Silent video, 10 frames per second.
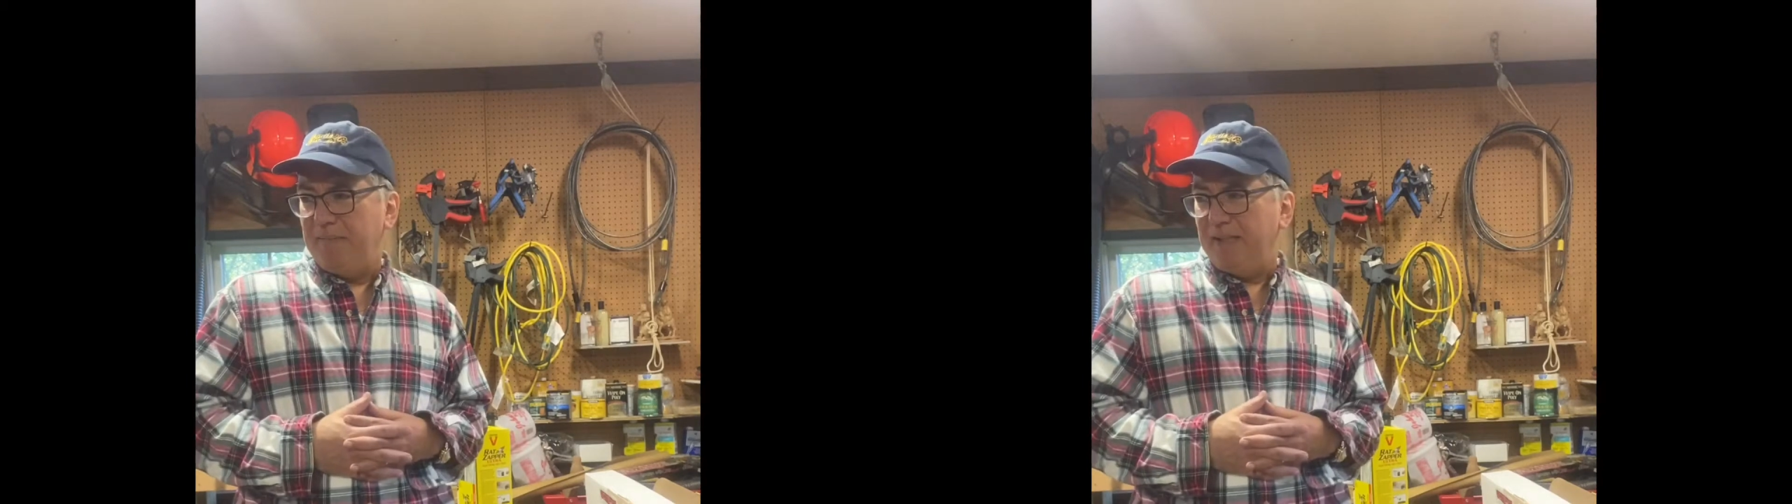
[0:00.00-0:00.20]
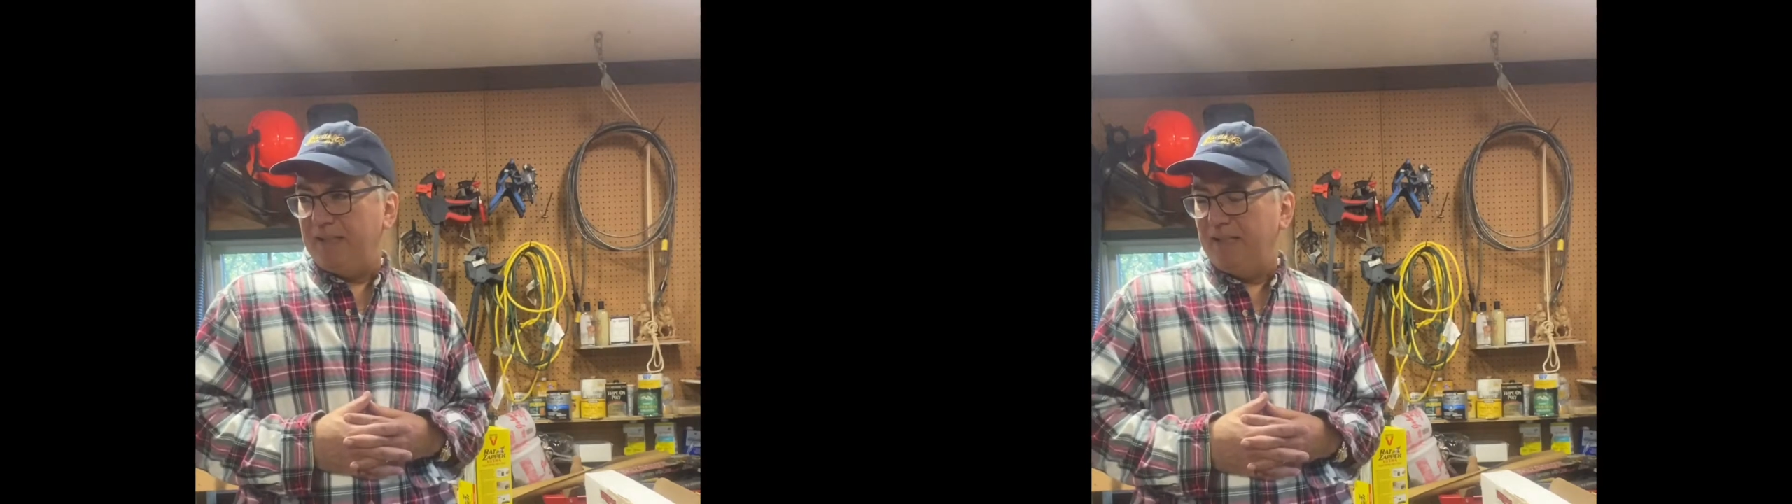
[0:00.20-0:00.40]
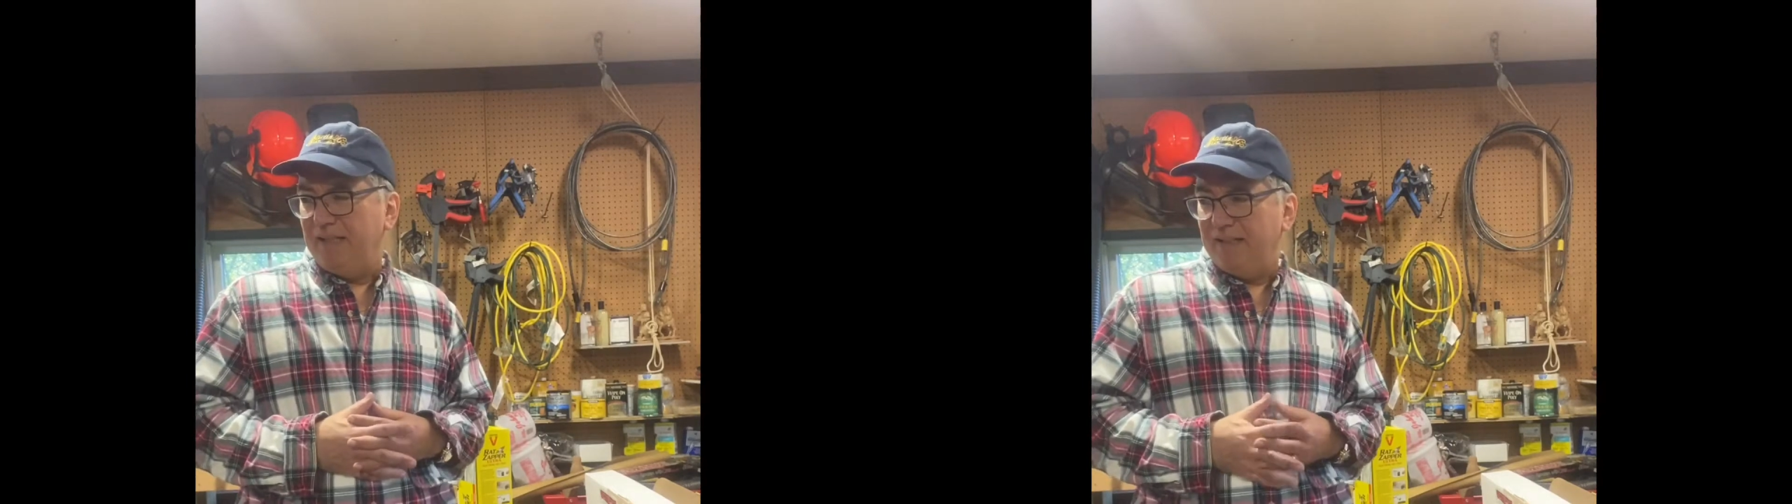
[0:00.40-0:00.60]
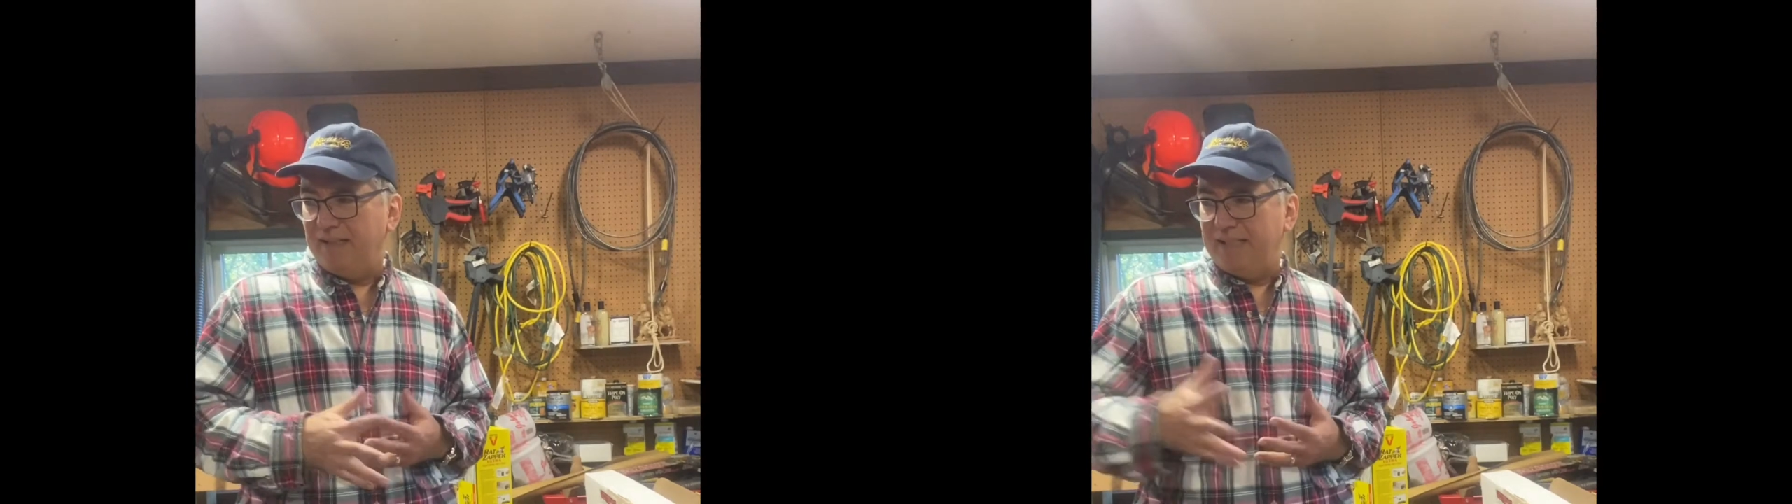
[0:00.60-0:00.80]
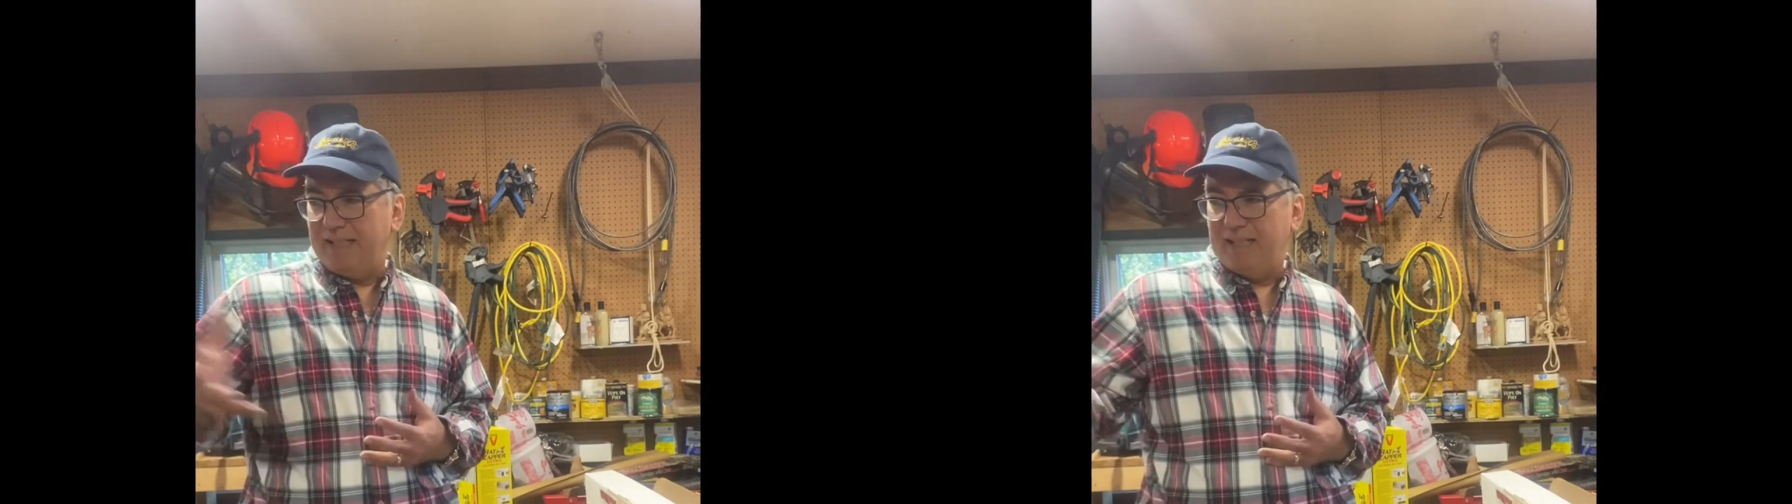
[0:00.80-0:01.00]
but
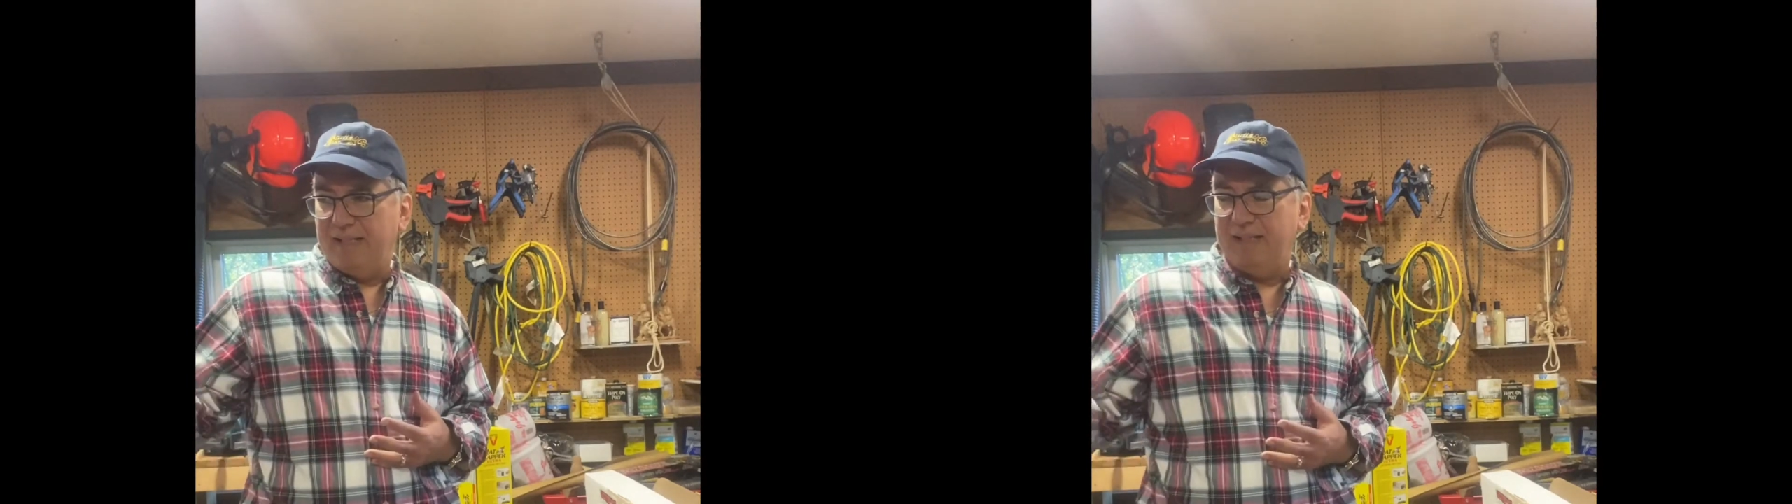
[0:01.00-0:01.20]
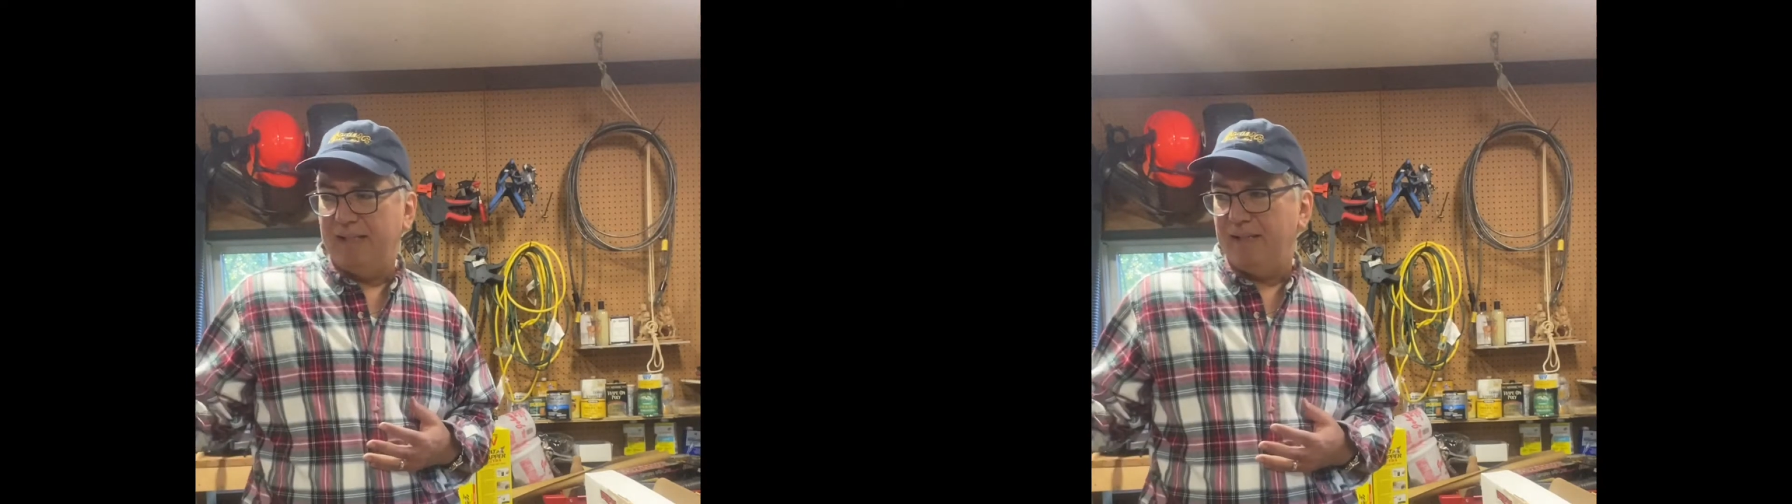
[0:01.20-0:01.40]
there's